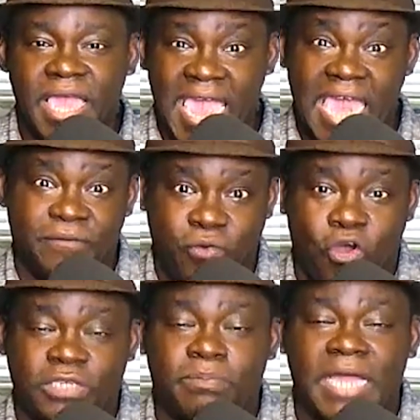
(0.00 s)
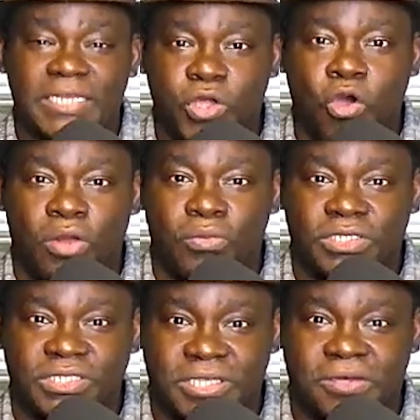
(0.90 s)
And of course, my daughter
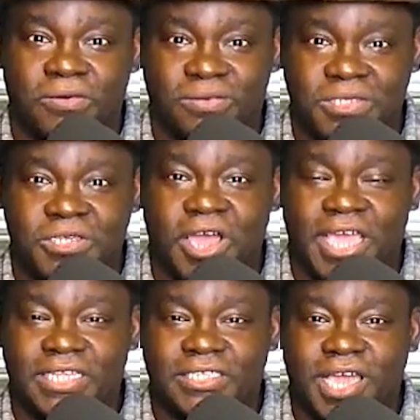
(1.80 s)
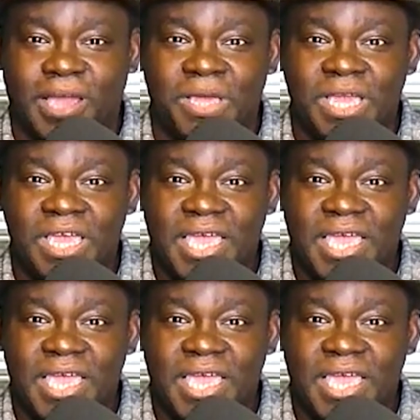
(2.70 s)
was still young at the time.